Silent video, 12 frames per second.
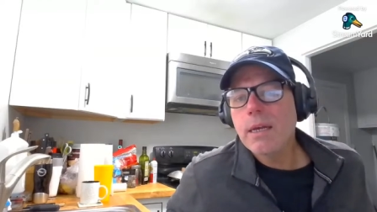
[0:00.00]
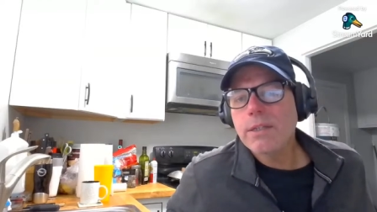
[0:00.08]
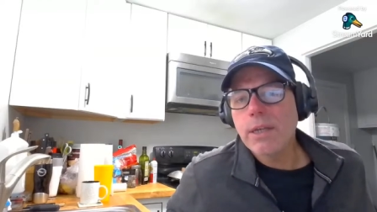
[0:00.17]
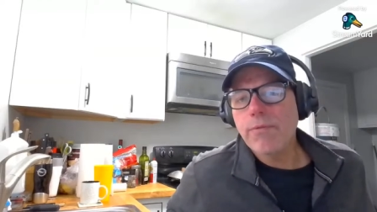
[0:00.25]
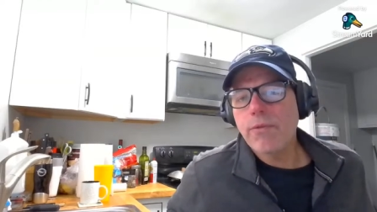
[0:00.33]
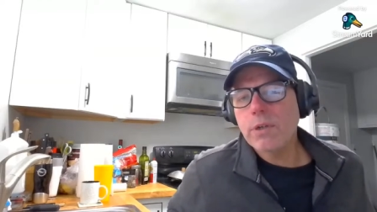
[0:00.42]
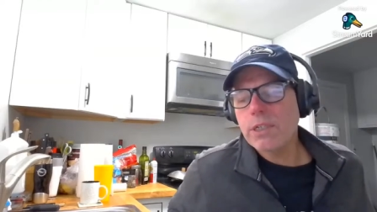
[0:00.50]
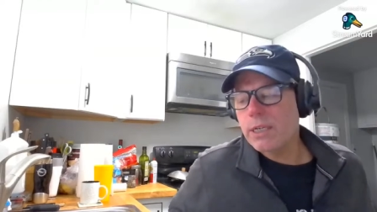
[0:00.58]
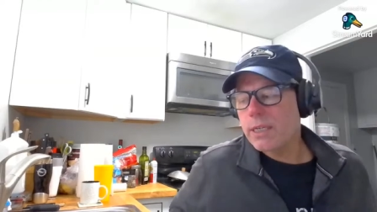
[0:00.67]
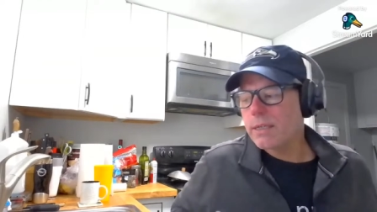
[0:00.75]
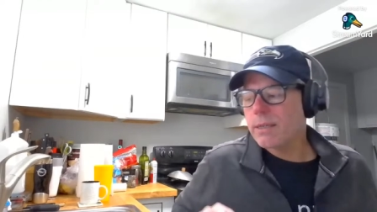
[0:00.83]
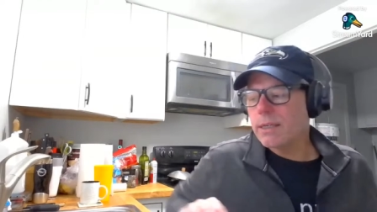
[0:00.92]
It's
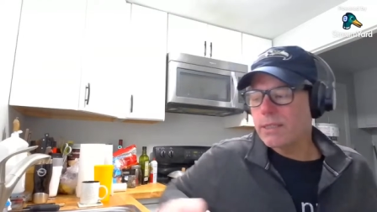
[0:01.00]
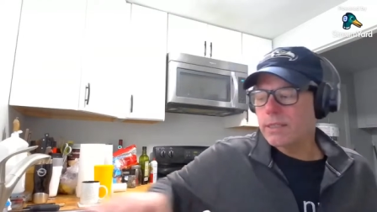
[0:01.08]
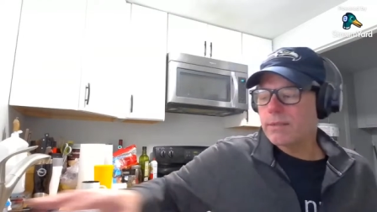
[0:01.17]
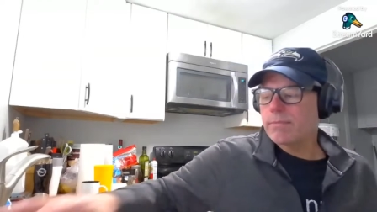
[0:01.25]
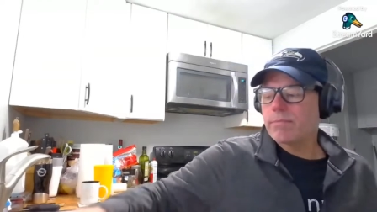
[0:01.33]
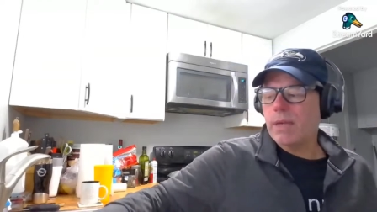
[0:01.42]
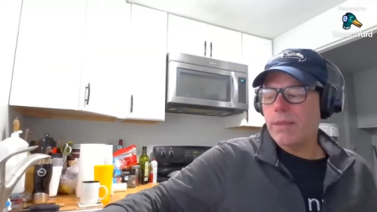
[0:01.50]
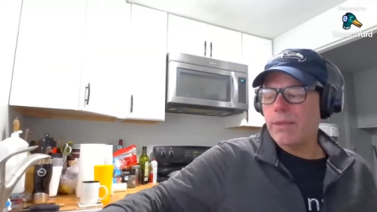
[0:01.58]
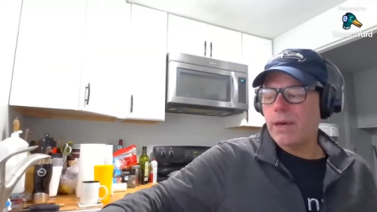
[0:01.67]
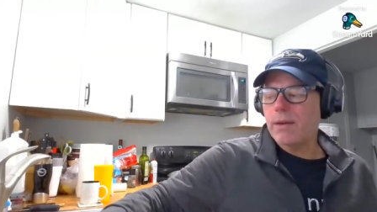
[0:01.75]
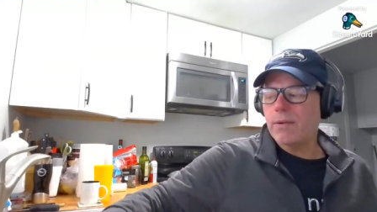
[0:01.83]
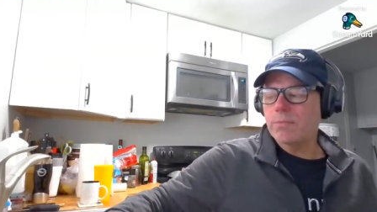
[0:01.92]
unfortunate because I
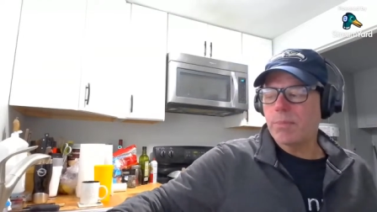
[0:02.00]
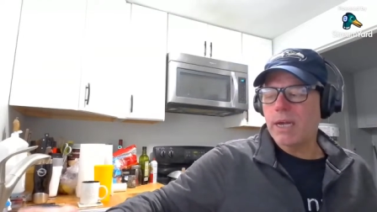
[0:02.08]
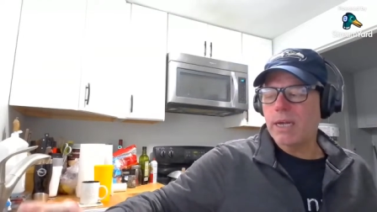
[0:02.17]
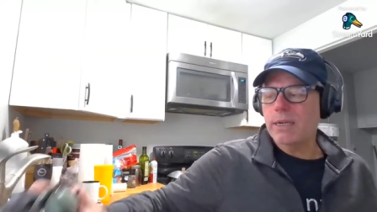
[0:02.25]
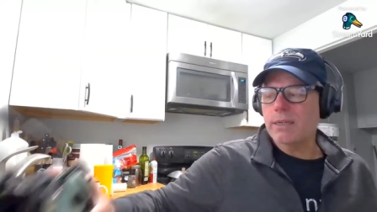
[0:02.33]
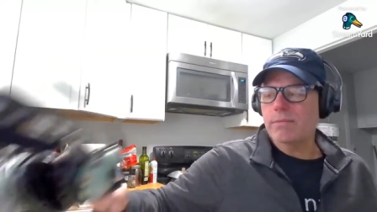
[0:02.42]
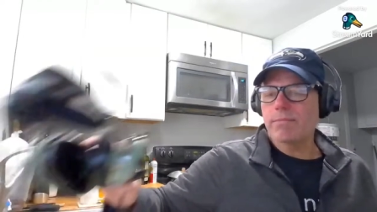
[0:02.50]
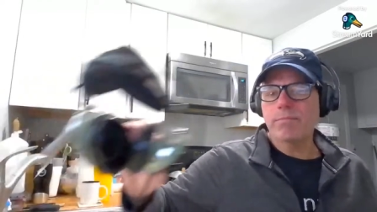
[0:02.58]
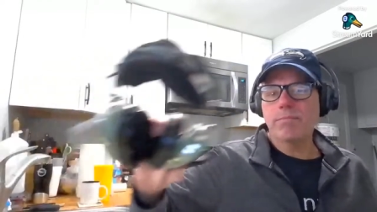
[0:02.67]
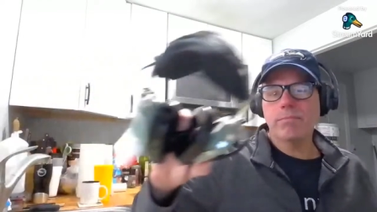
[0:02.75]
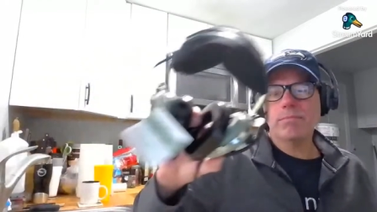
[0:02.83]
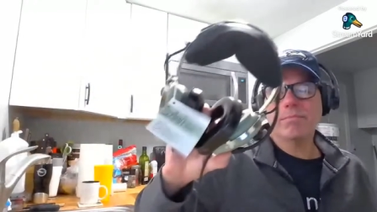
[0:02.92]
thought I was buying
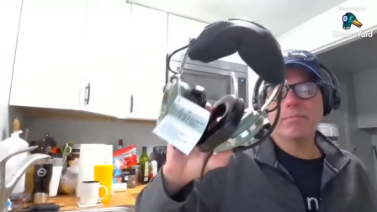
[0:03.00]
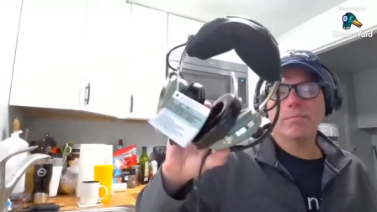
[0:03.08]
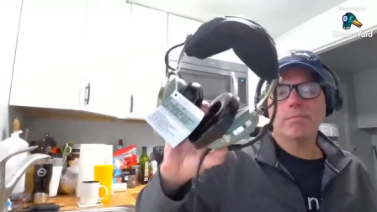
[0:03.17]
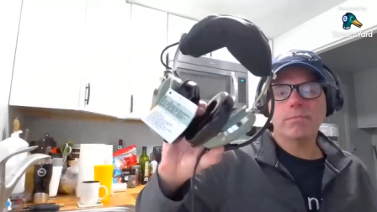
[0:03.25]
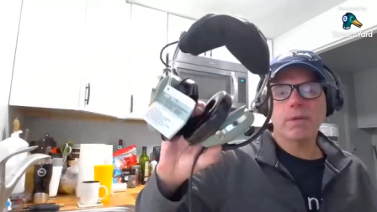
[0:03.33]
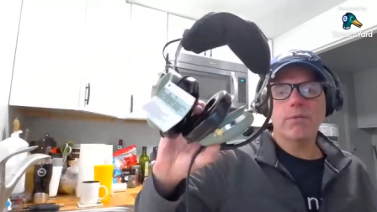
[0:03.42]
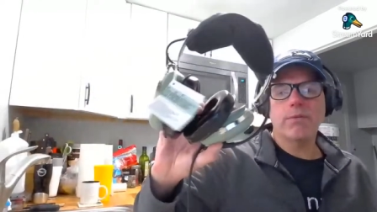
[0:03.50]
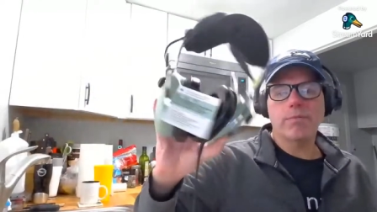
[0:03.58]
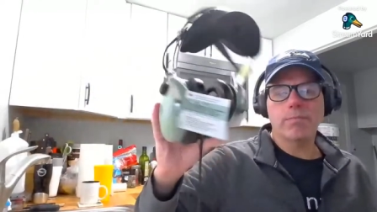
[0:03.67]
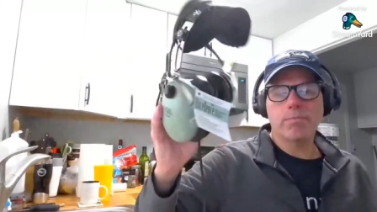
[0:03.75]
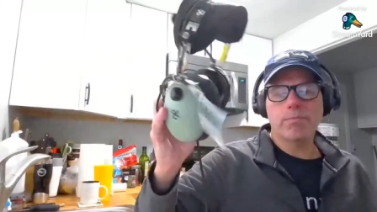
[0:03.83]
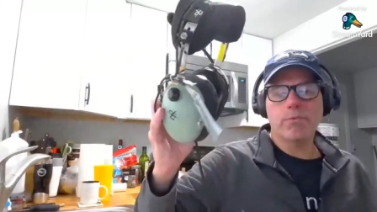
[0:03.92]
a
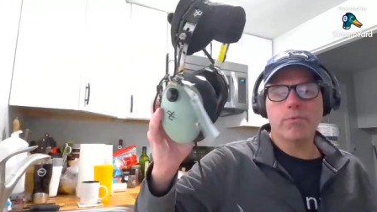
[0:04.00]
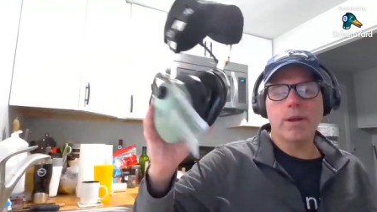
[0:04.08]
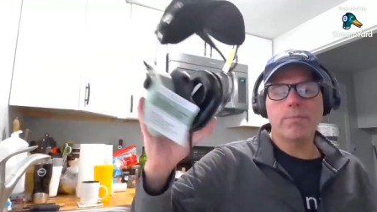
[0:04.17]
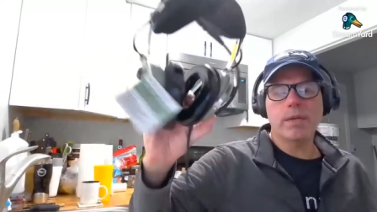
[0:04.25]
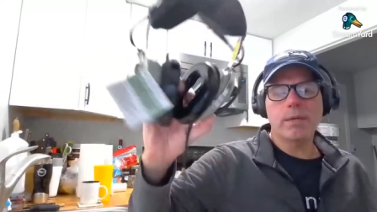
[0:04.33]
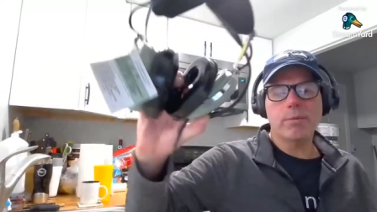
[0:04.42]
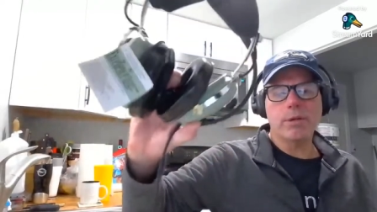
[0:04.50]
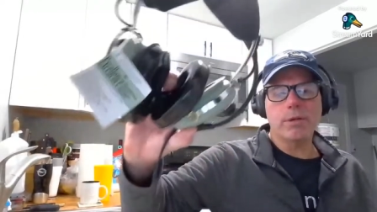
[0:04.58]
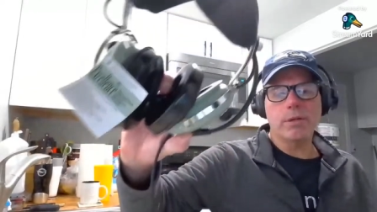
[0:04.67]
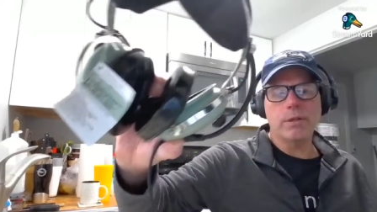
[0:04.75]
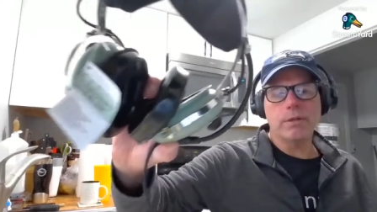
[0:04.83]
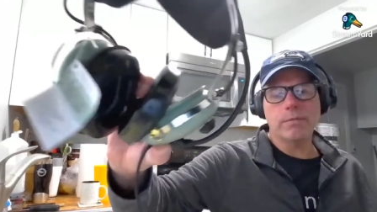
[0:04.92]

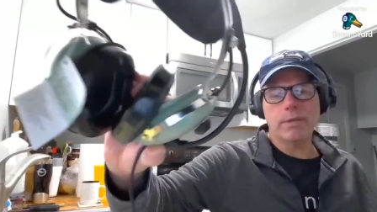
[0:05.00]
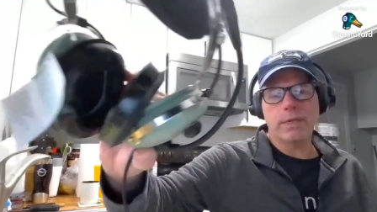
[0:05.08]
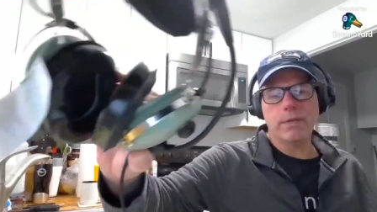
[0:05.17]
reputable,